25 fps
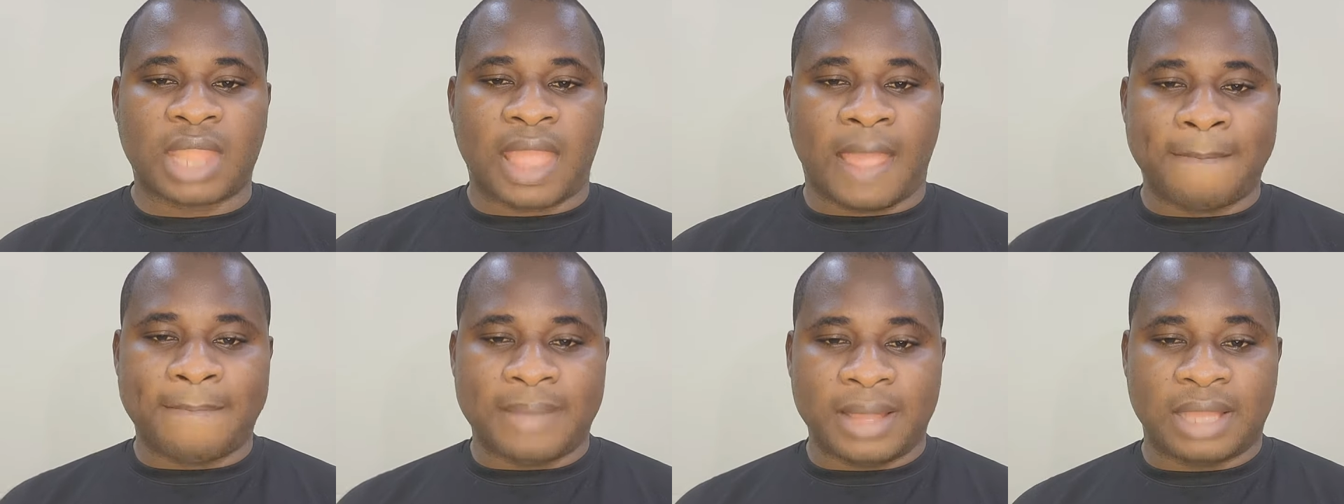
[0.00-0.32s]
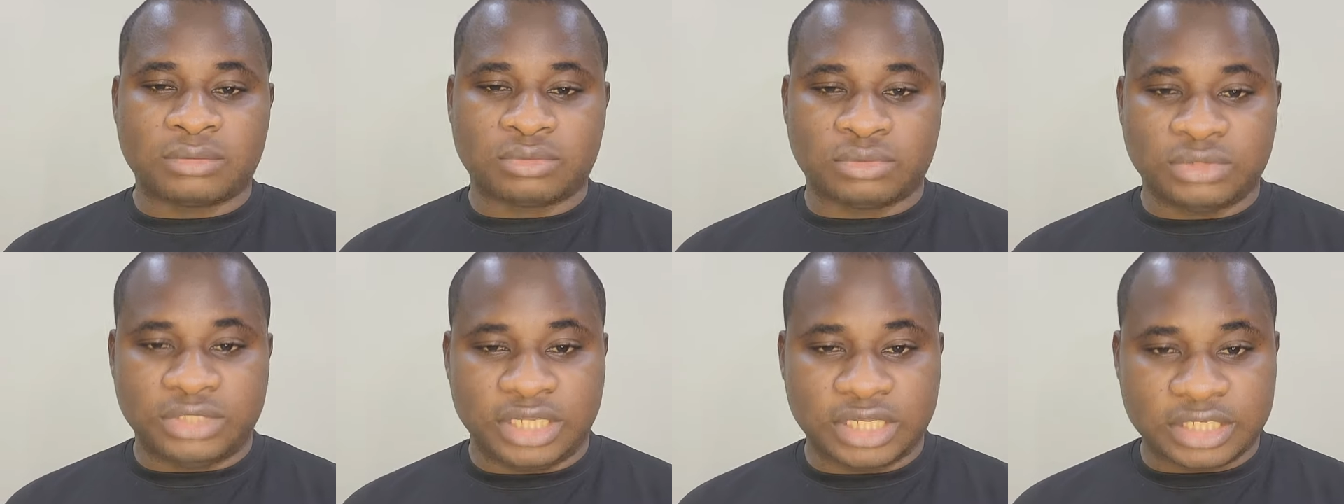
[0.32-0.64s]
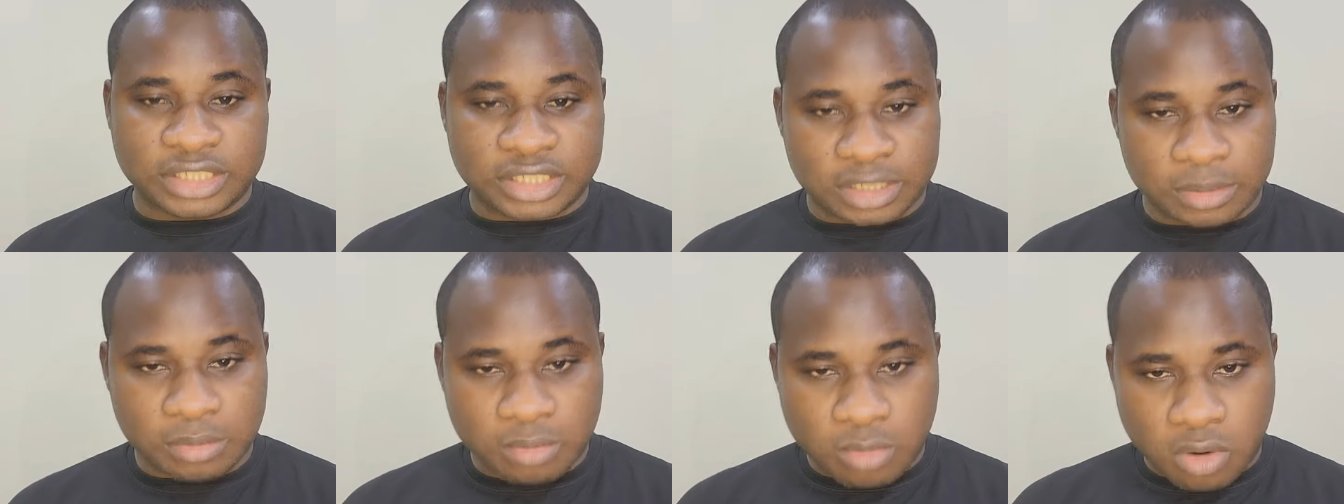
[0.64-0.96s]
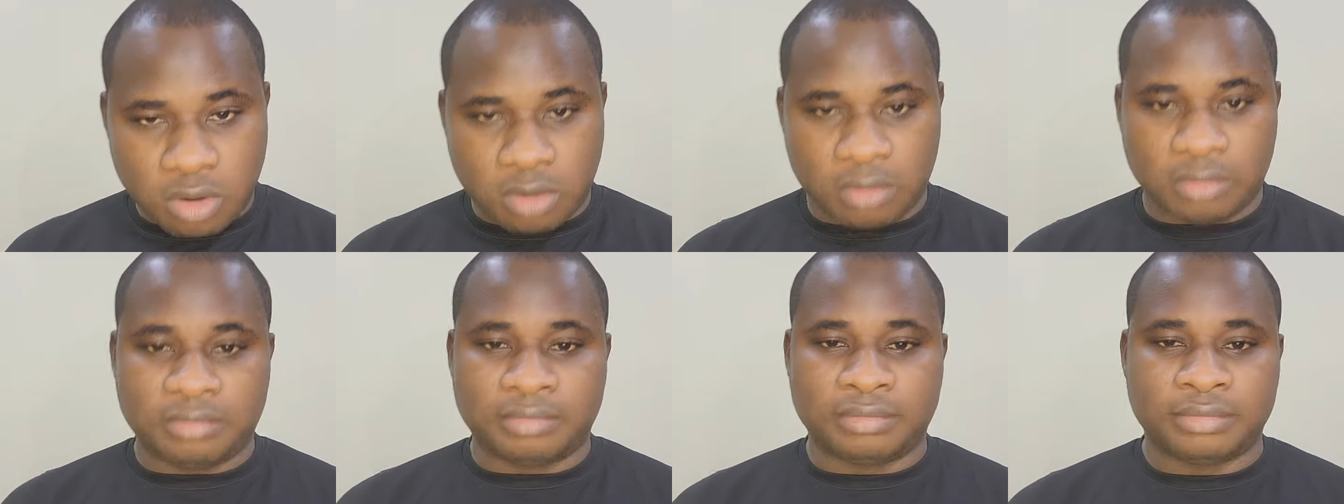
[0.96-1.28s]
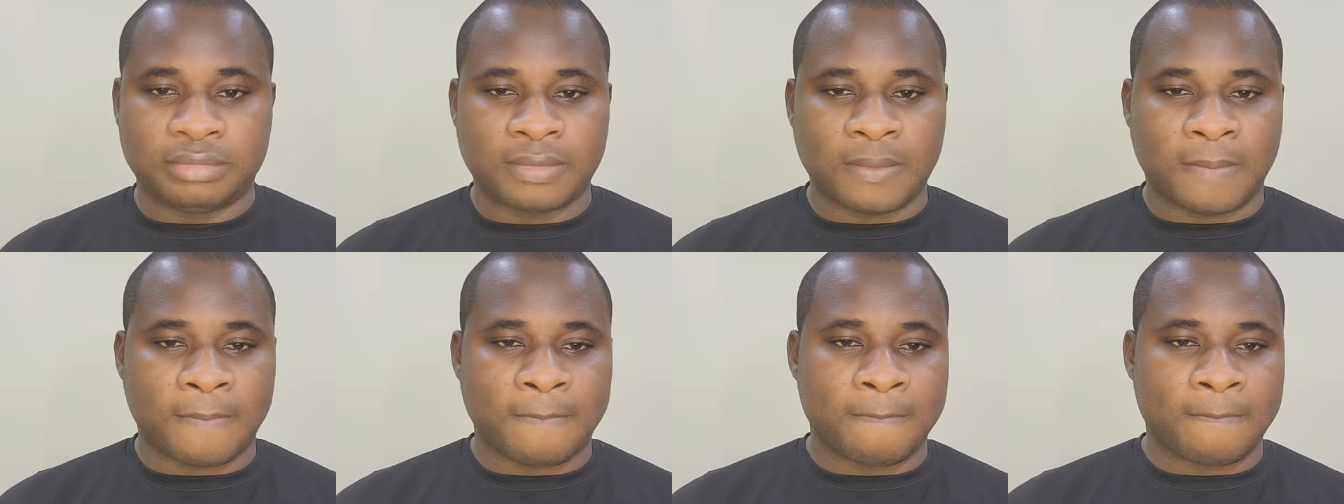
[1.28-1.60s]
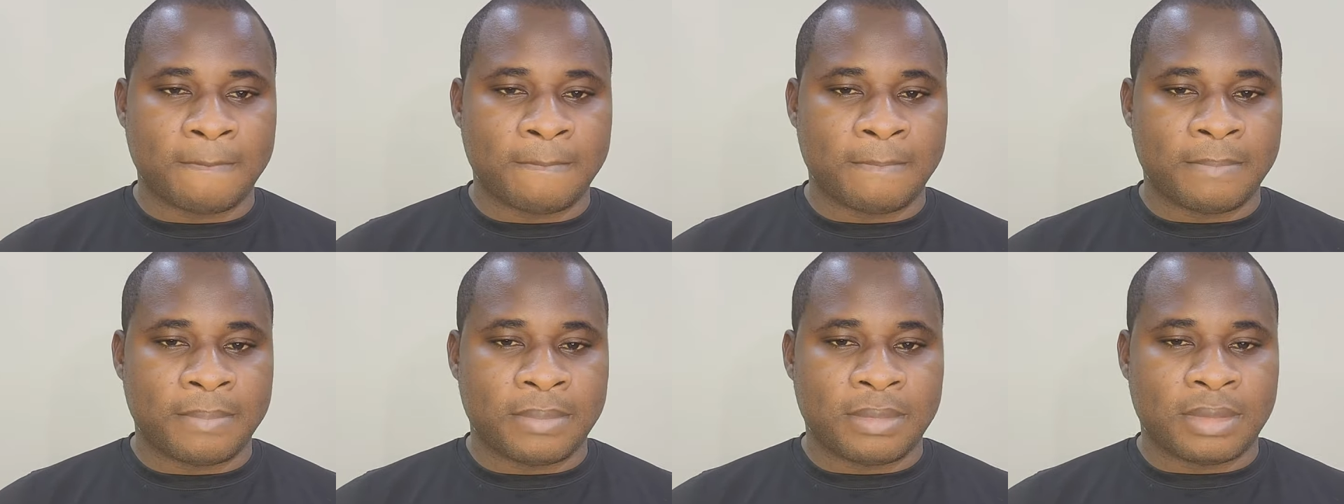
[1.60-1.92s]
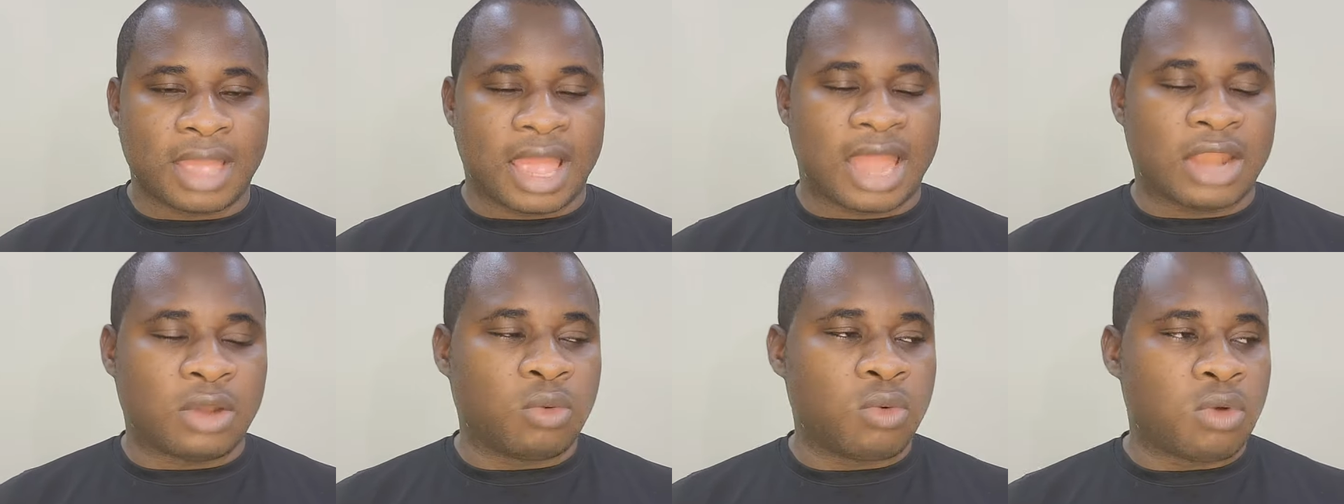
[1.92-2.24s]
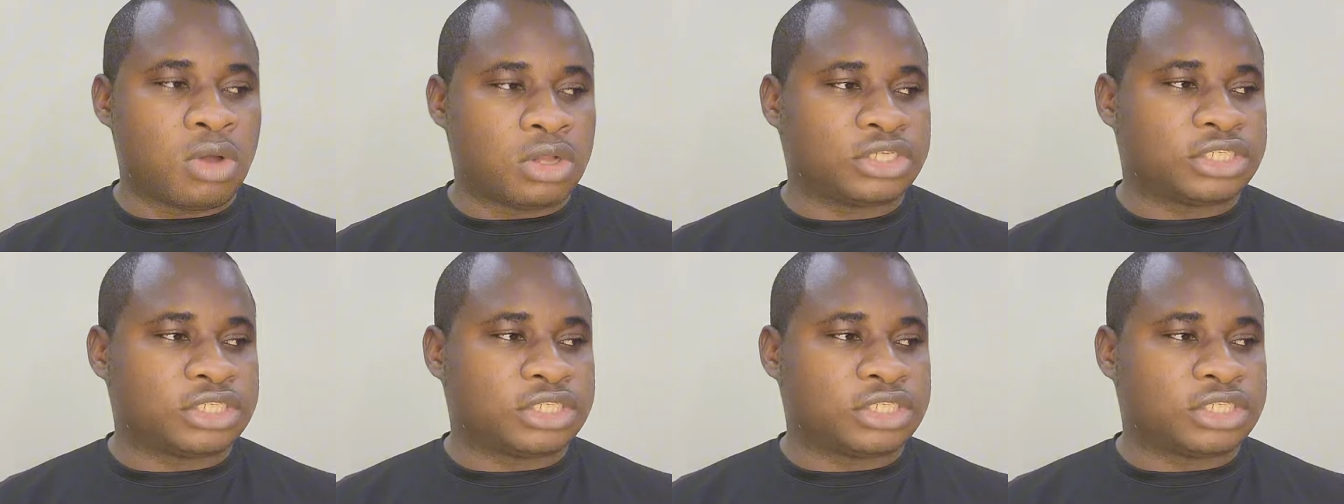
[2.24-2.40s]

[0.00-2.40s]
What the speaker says: about Jessy mom and